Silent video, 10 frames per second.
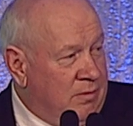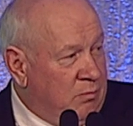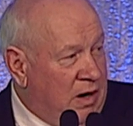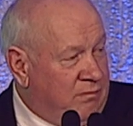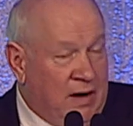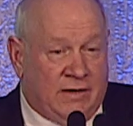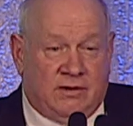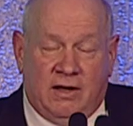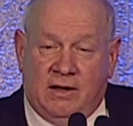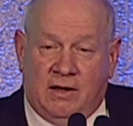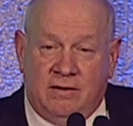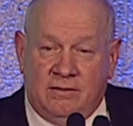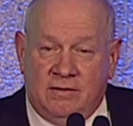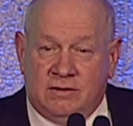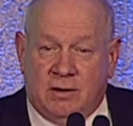Matter of fact,
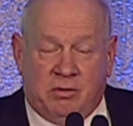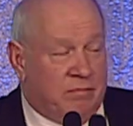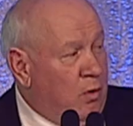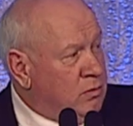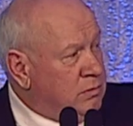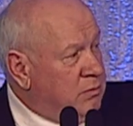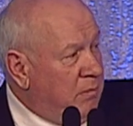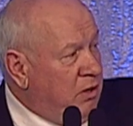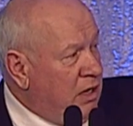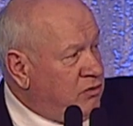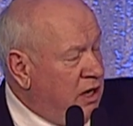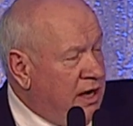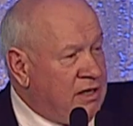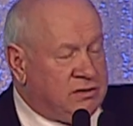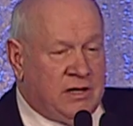some of the folks from
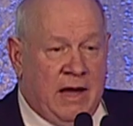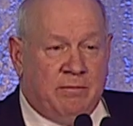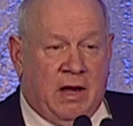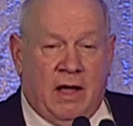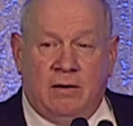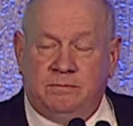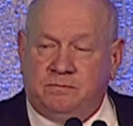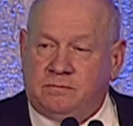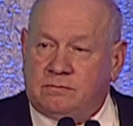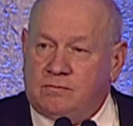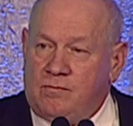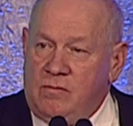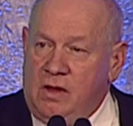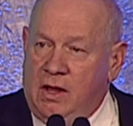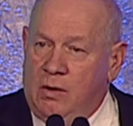WHAS came down
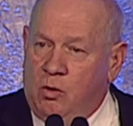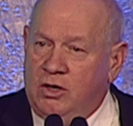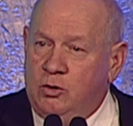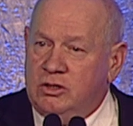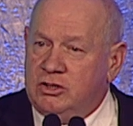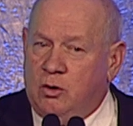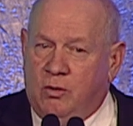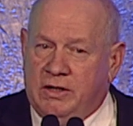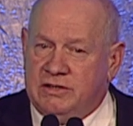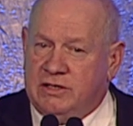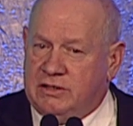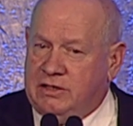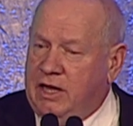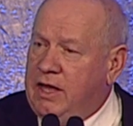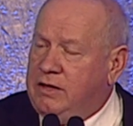and they wanted to do a story in
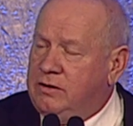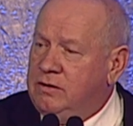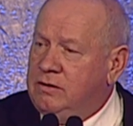68.